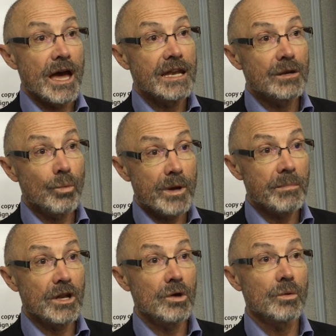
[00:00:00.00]
and in
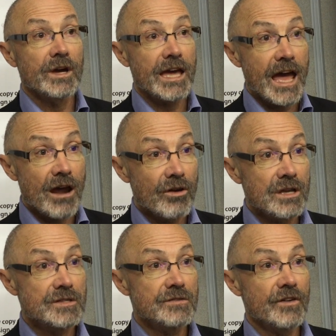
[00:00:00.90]
women who are
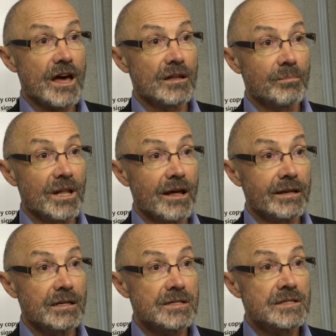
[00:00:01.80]
carriers of colour
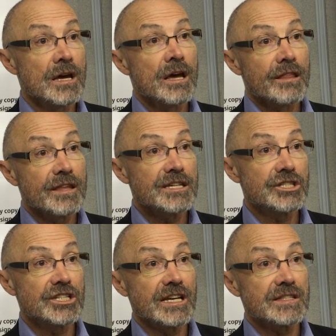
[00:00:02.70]
blindness, these
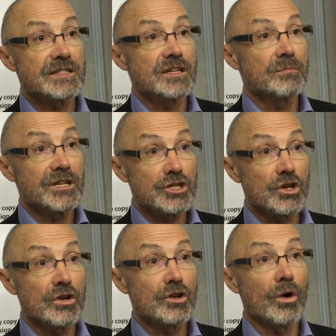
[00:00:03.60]
genes can be
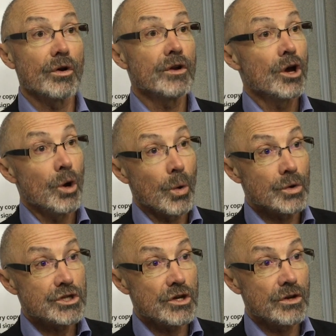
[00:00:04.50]
turned on
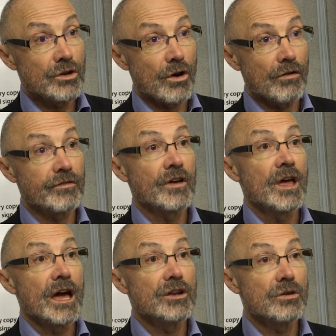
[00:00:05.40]
or turned off,
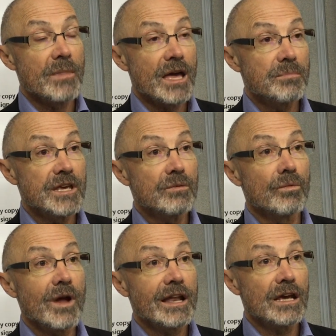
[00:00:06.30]
and you may be
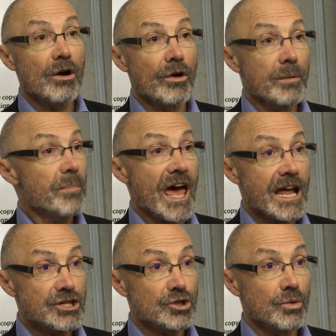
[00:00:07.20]
running on a
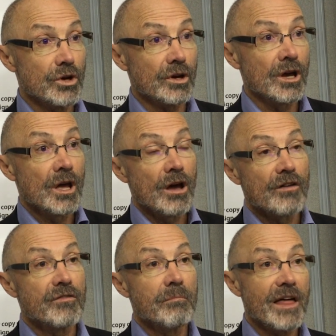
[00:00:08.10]
patchwork
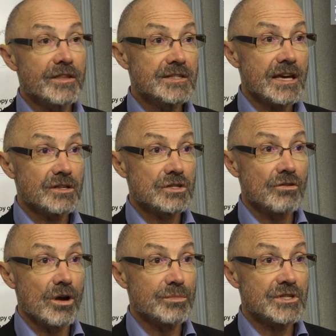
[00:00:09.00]
of mother's X
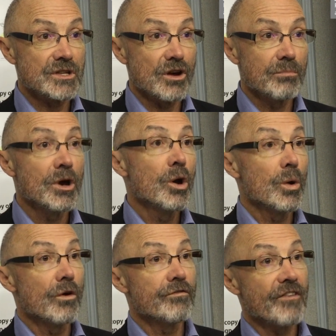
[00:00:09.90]
chromosome
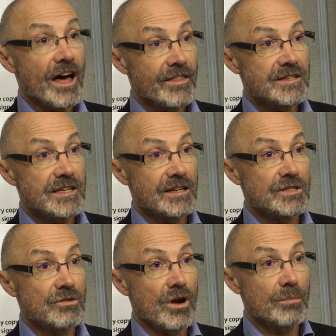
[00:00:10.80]
or father's
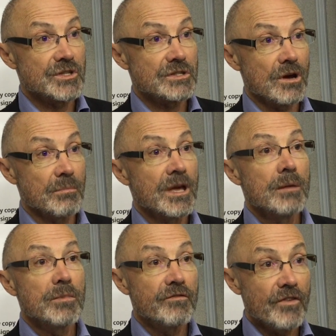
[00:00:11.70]
X chromosome,
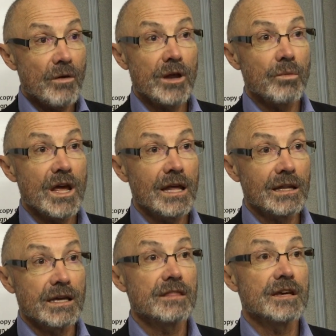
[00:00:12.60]
but very
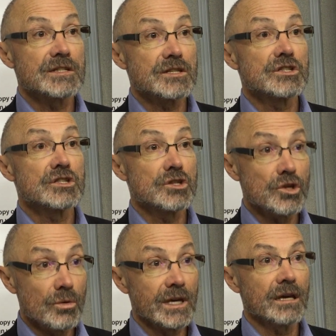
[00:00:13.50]
rarely there's a
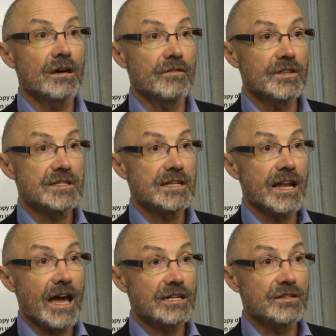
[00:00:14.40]
skewing of this
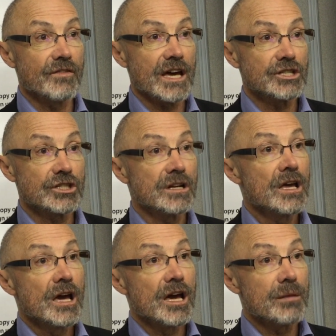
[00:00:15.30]
inactivation,
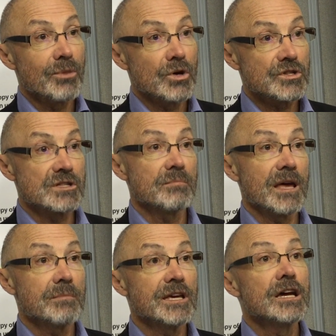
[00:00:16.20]
and a person
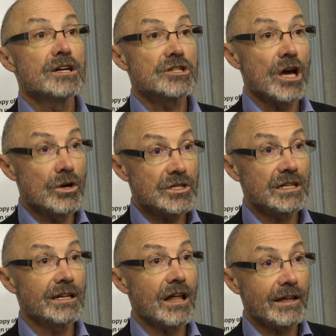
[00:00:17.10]
may be
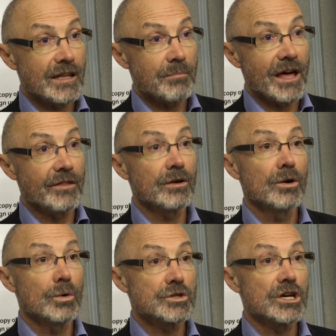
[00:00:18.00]
totally like their
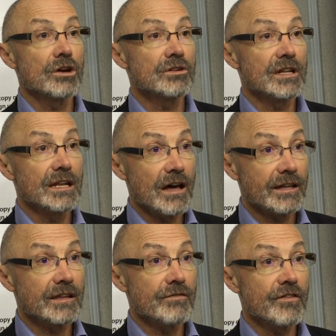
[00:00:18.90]
mother or totally
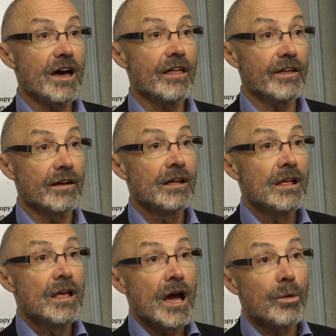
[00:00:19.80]
like their father.
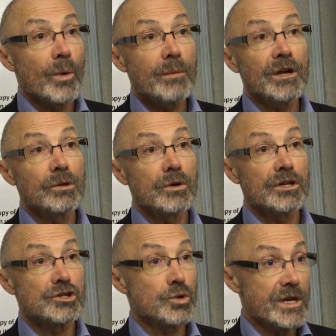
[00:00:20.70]
And when we look
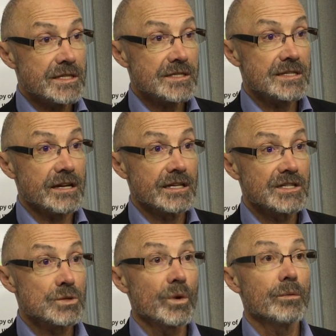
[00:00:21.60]
at twin
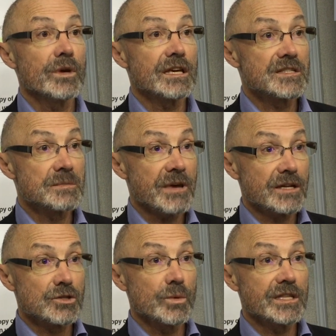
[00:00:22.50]
studies, when we
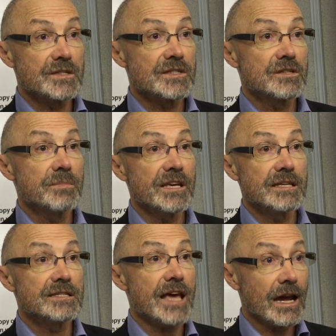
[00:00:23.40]
expect twins to be
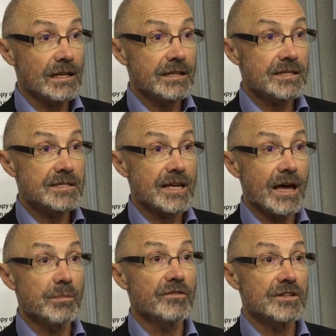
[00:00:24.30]
exactly the
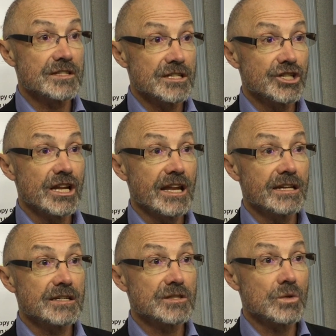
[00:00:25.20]
same if it's a genetic
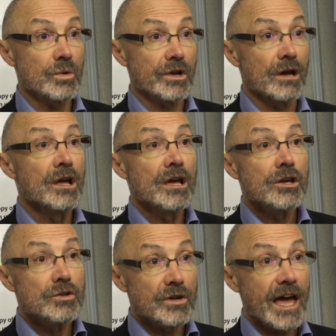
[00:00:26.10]
disorder,
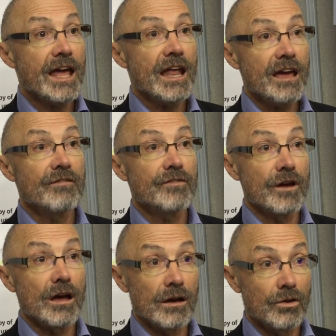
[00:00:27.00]
you can have
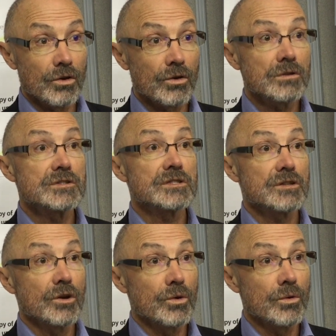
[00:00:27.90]
girls
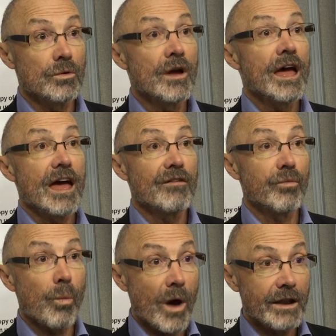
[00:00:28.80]
who have
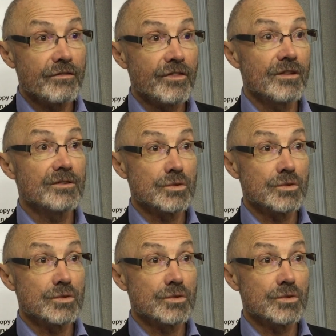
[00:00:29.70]
one of the